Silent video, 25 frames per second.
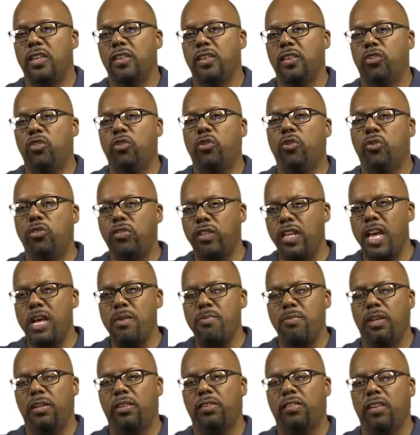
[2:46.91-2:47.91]
These two
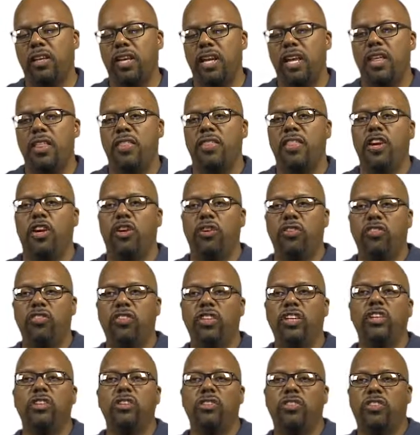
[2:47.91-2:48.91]
statements, they are
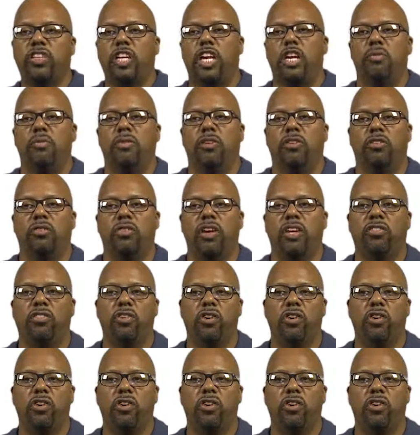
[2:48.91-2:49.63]
single statements, right?